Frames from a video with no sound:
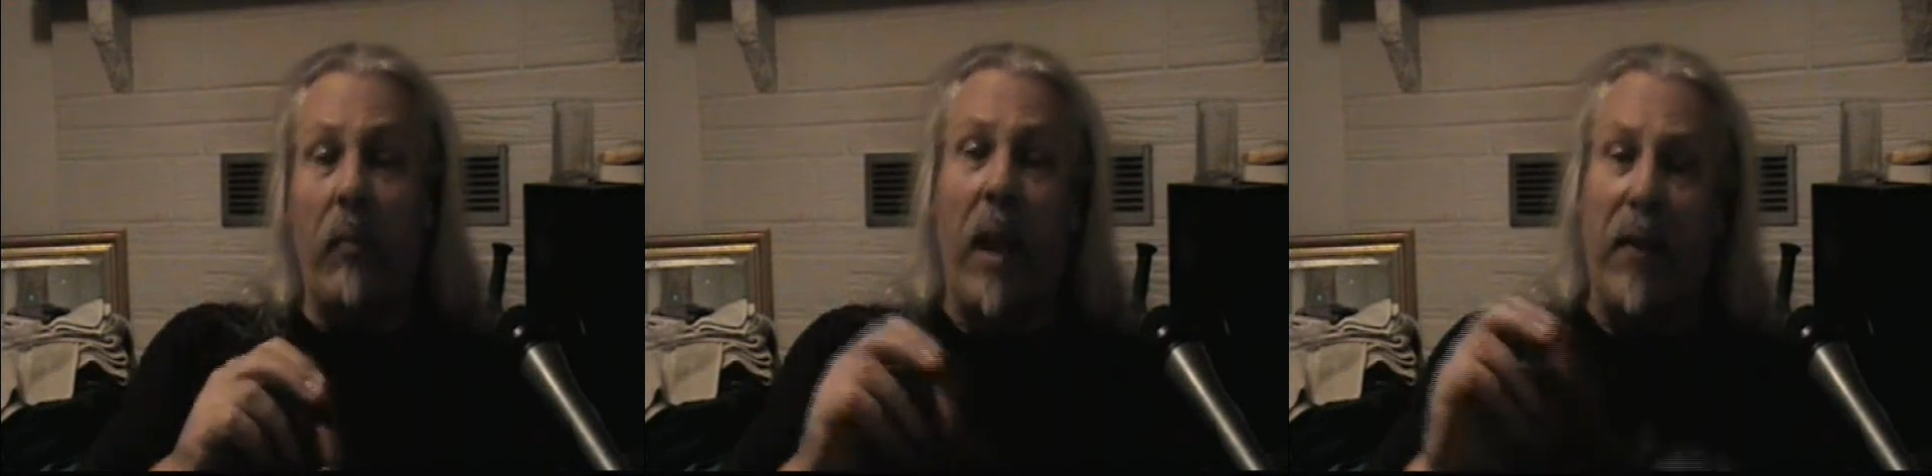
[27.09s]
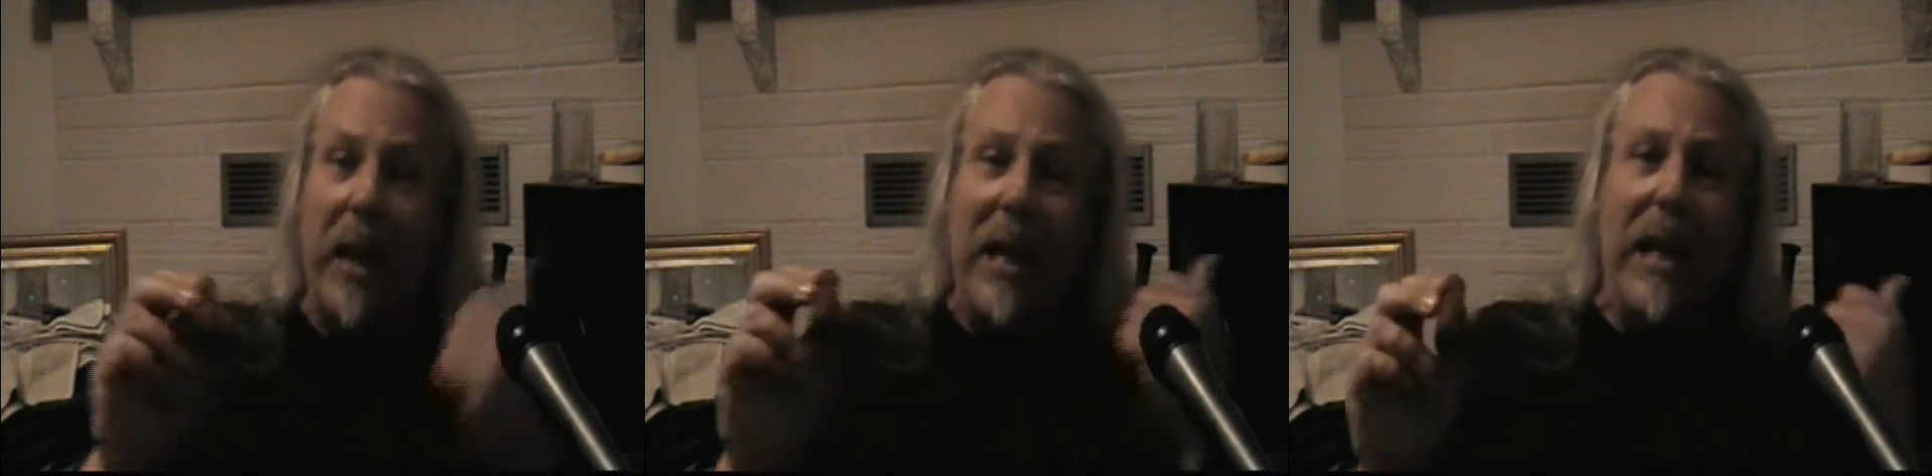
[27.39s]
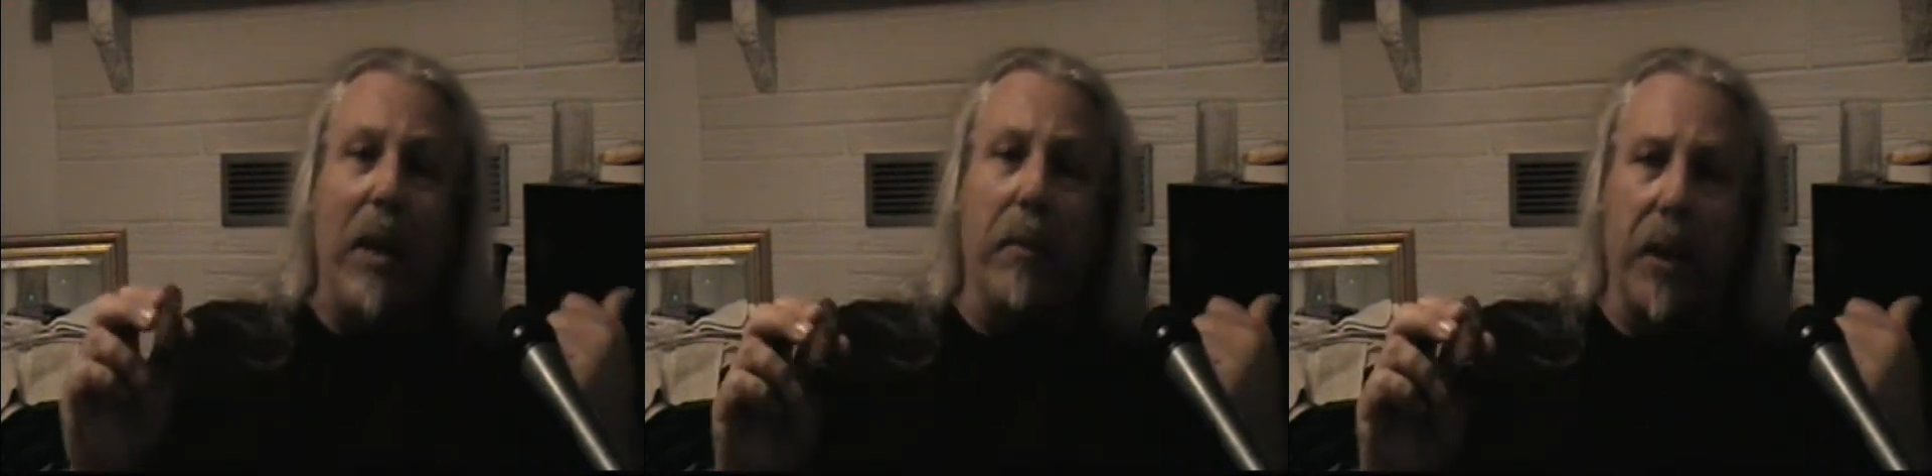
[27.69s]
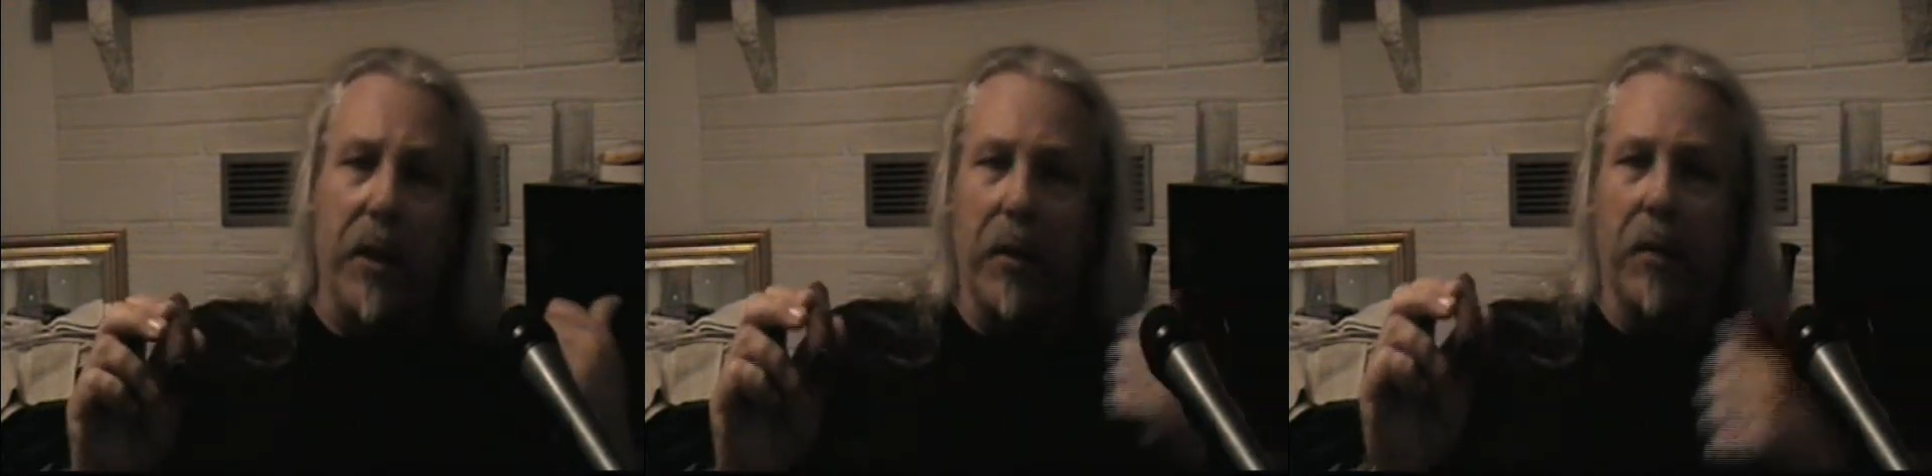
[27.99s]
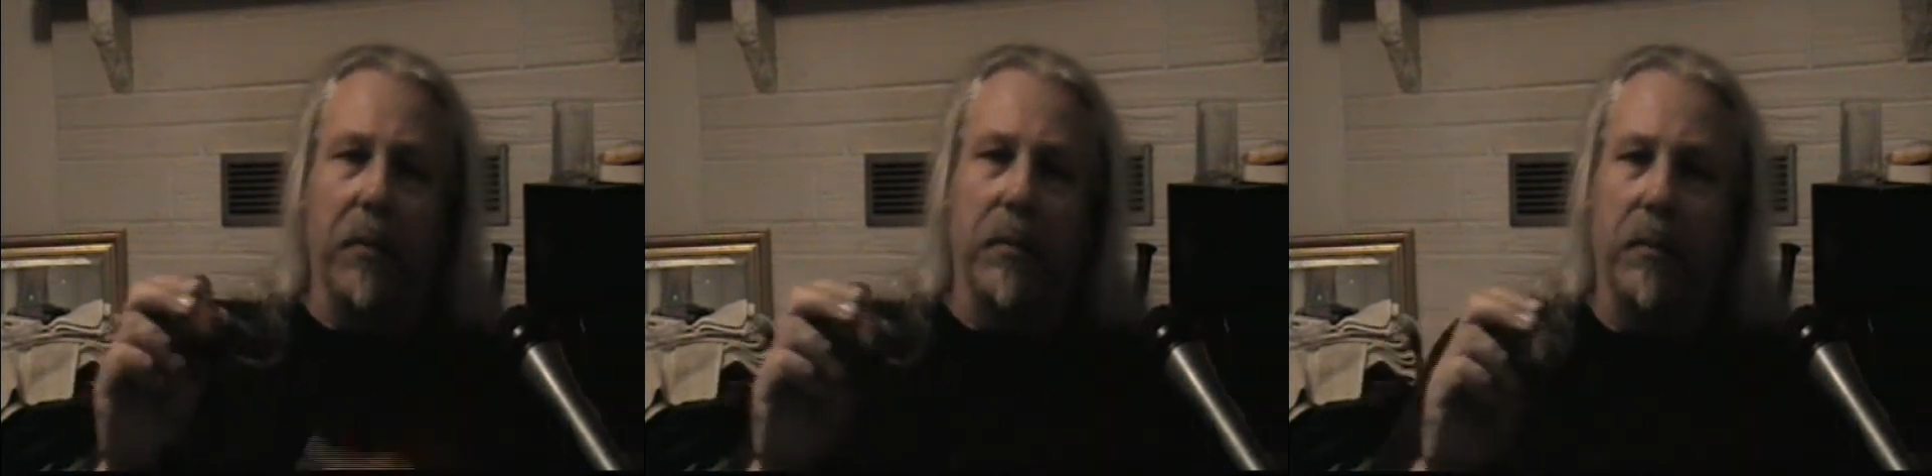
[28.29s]
I've got an Airbender
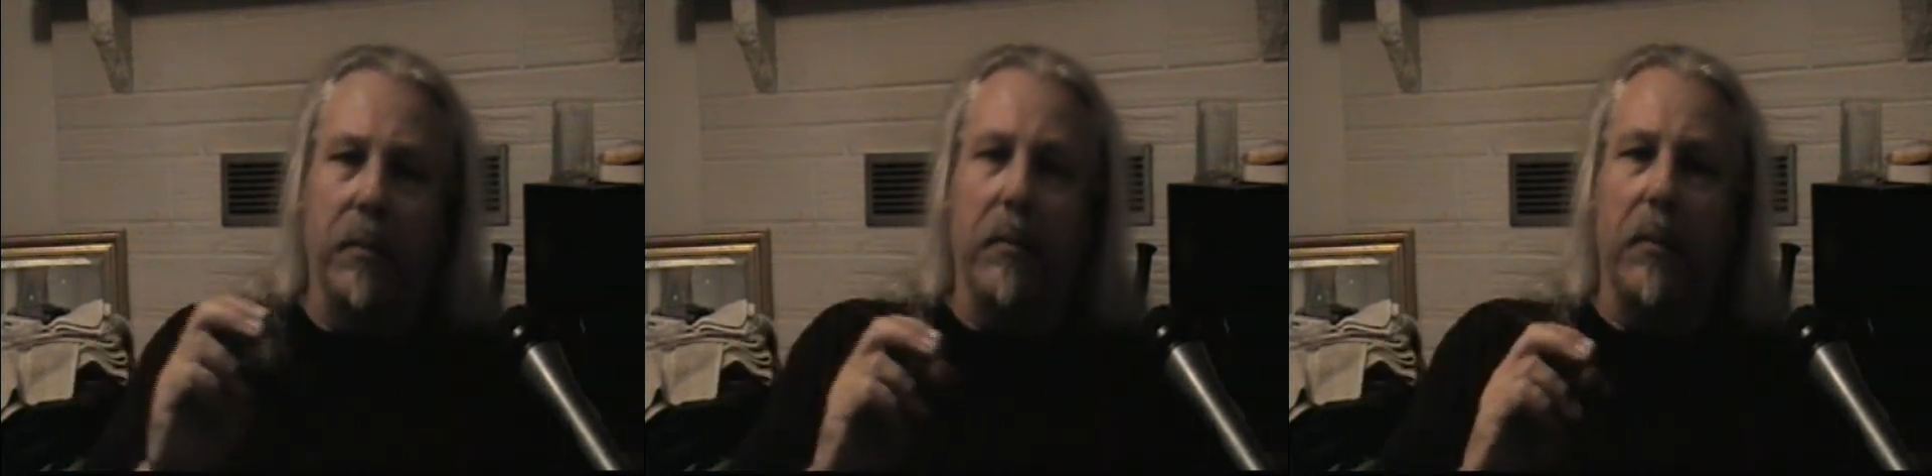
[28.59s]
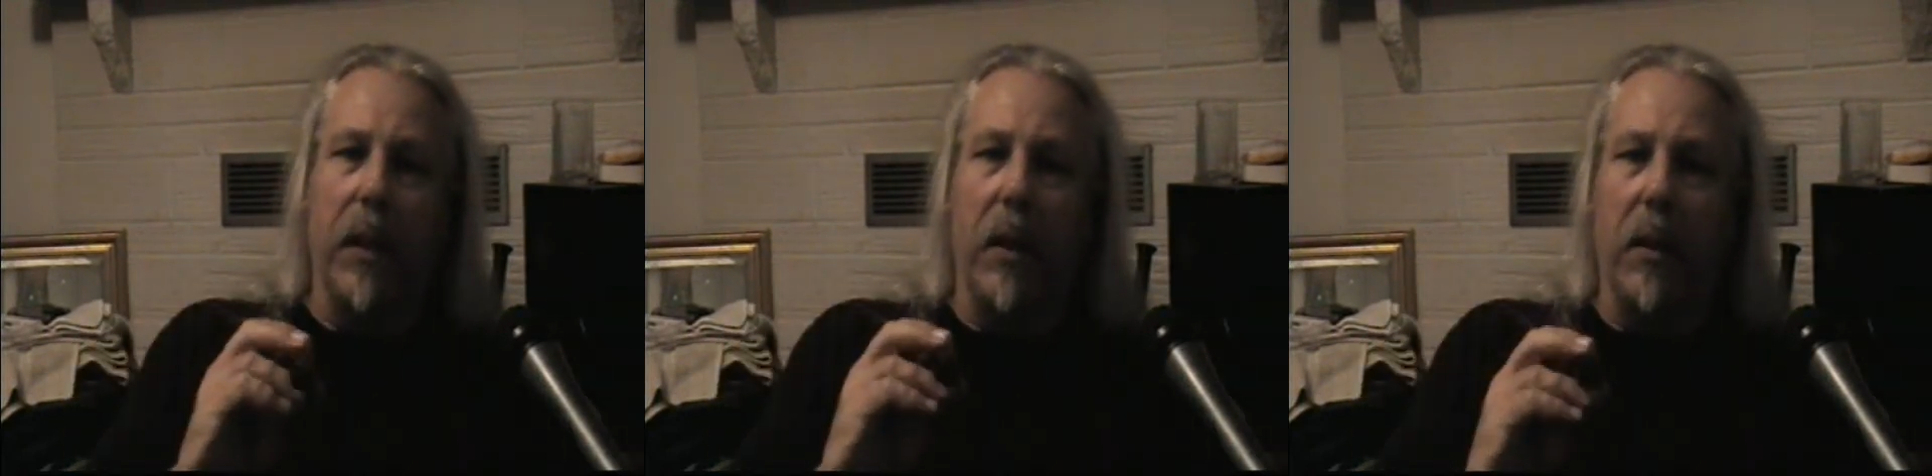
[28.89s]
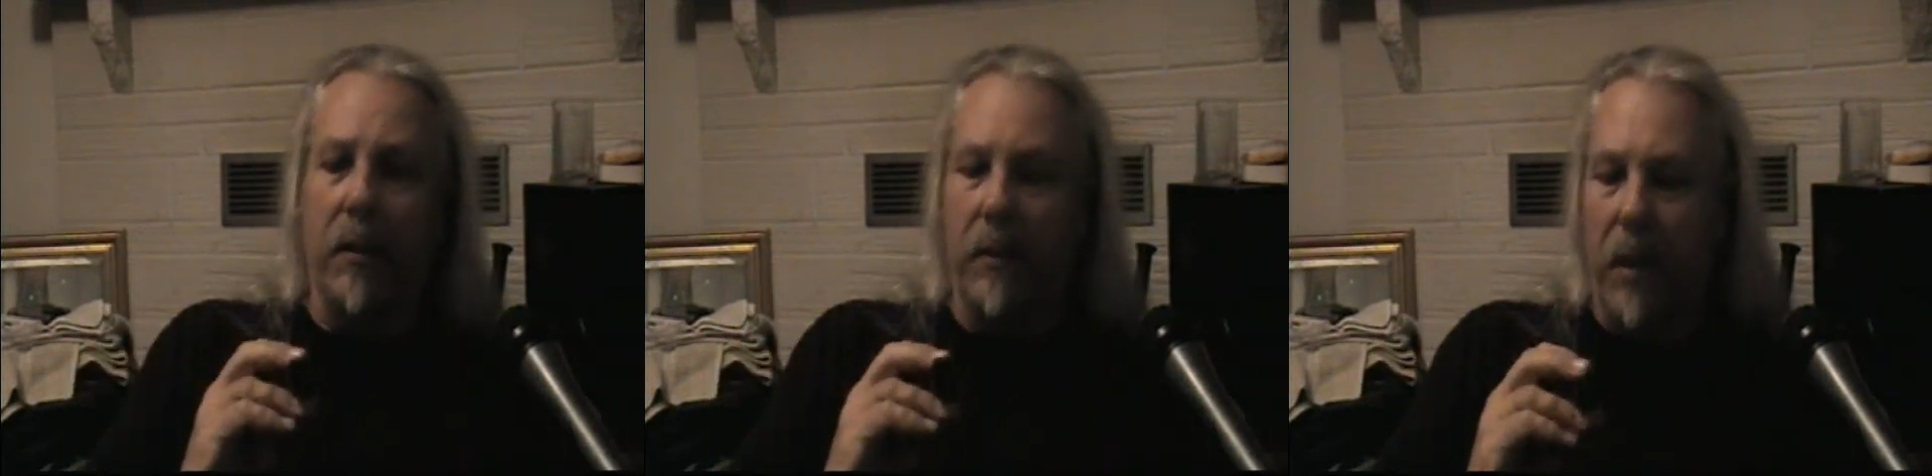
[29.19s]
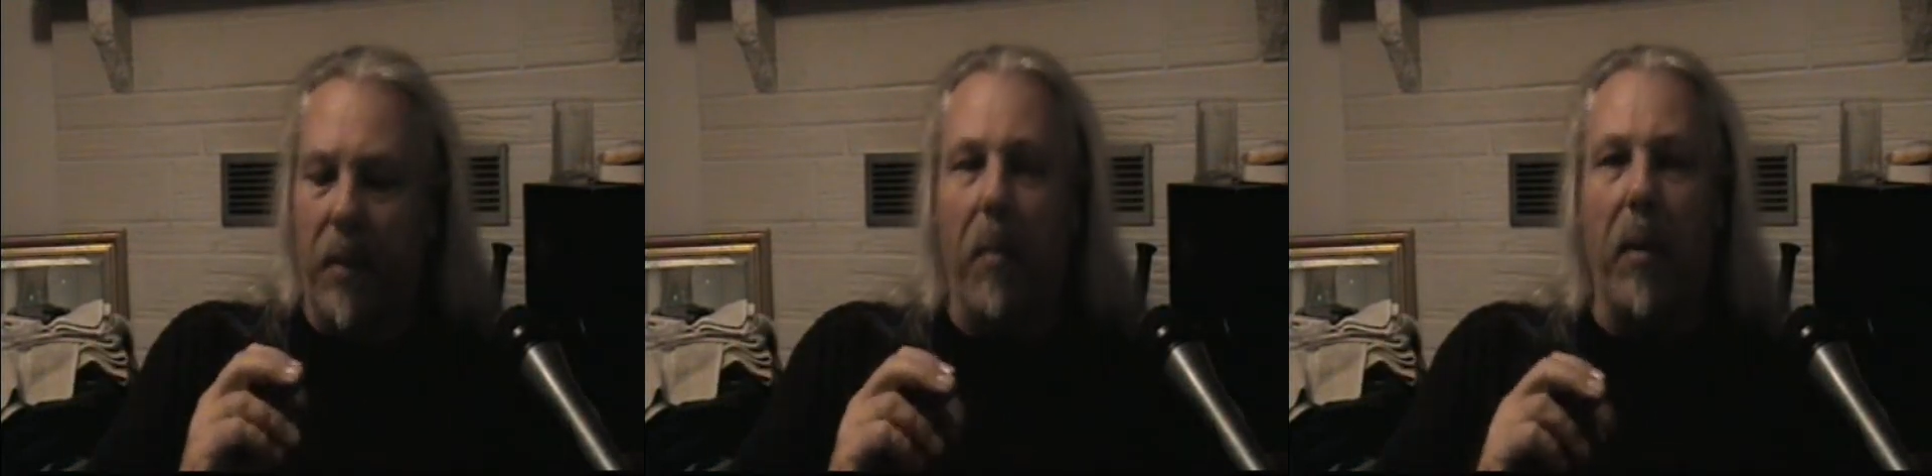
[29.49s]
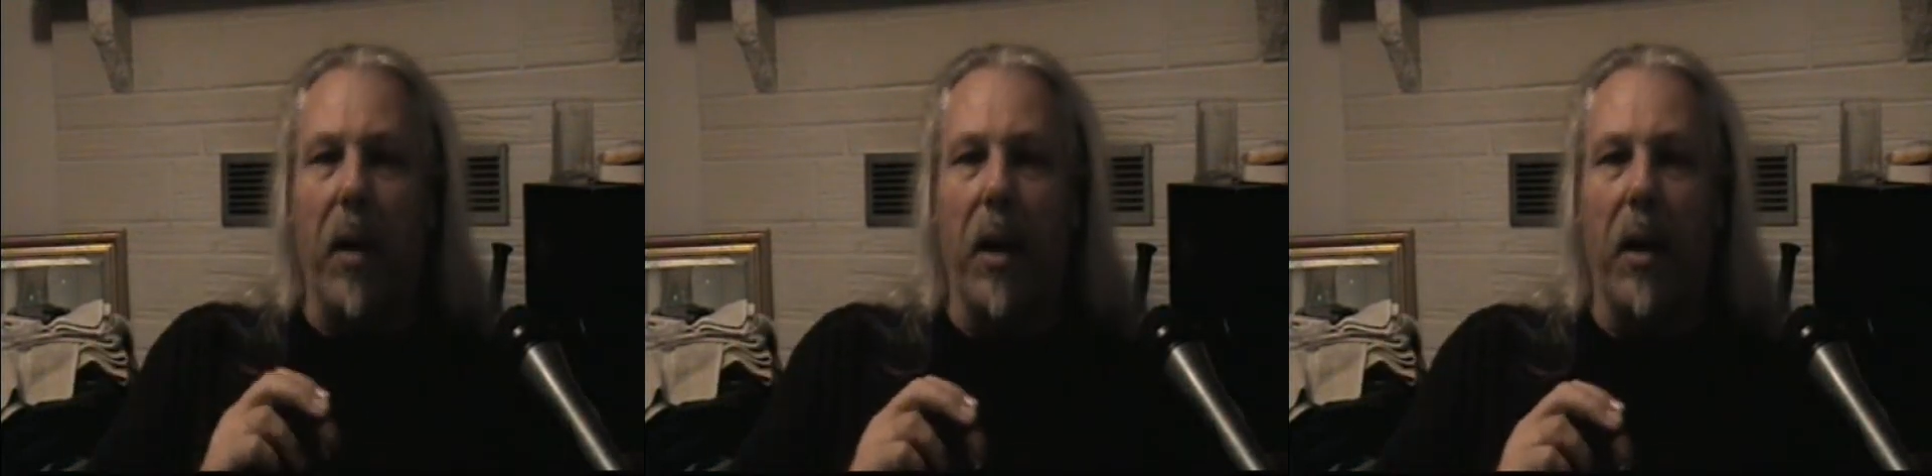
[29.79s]
that my
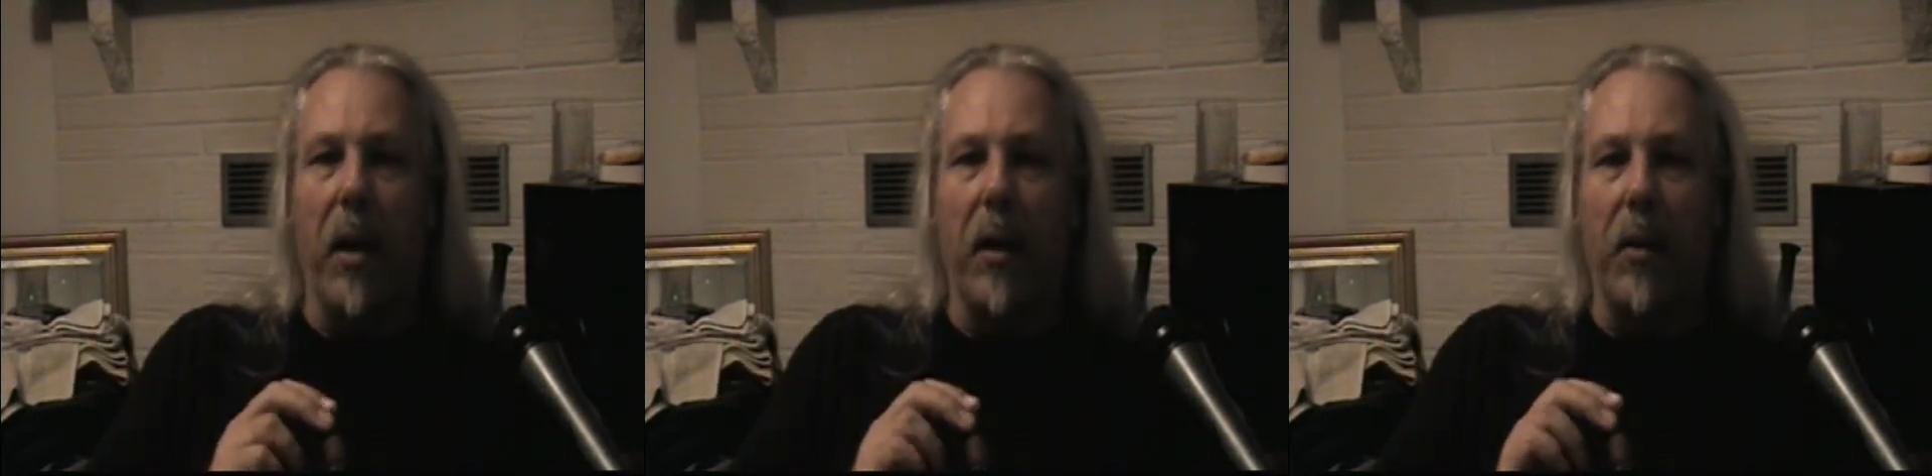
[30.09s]
buddy